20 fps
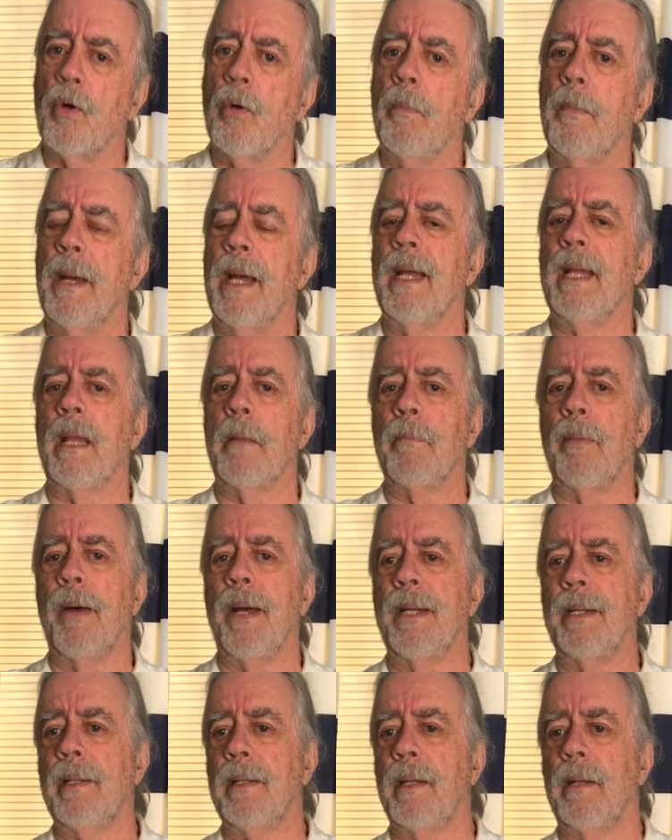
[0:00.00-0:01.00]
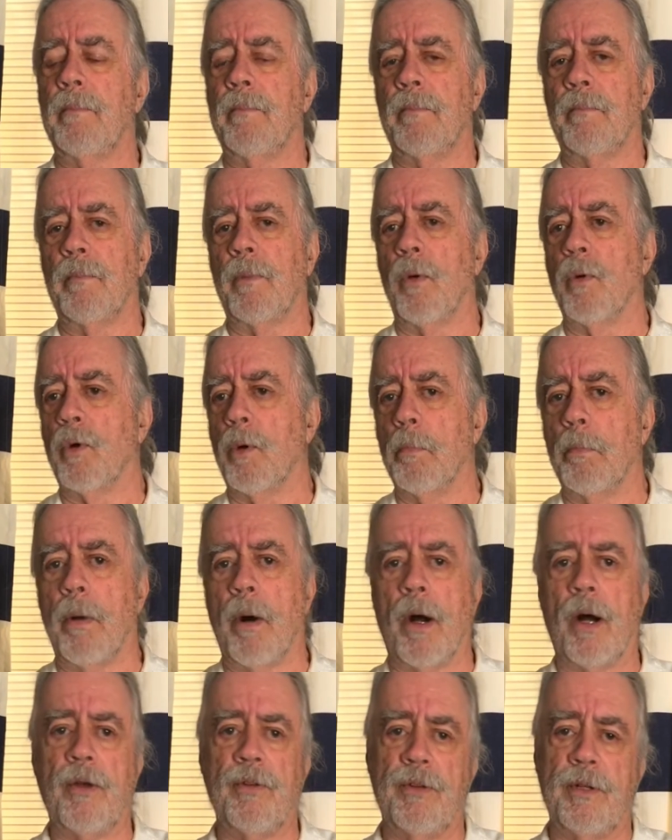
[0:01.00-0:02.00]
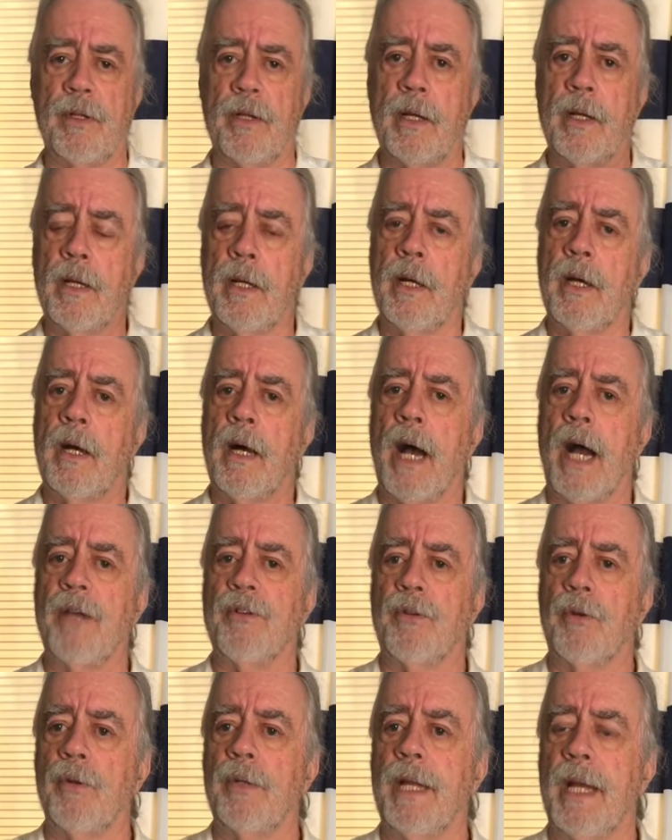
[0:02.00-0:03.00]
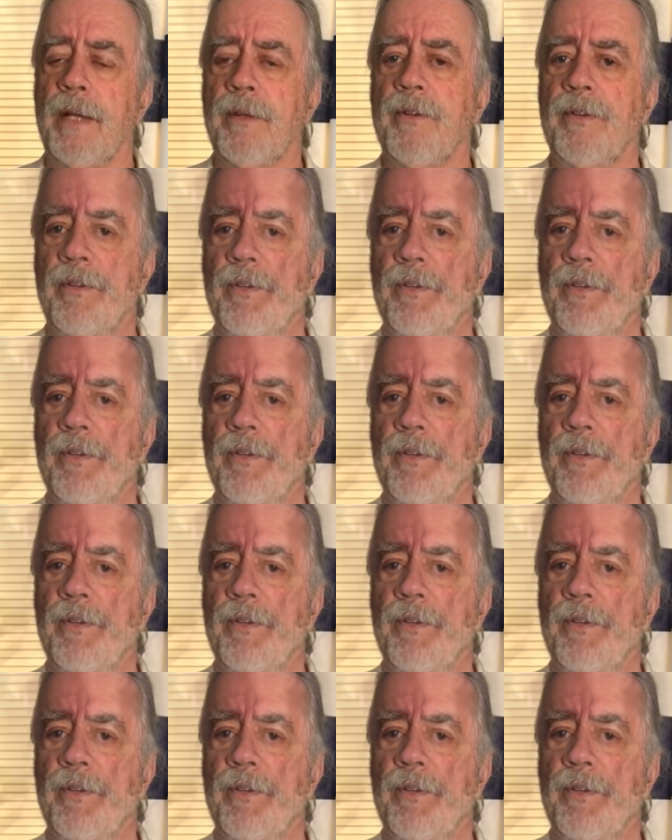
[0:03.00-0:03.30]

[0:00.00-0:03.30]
band that played in the local bars and high school dances and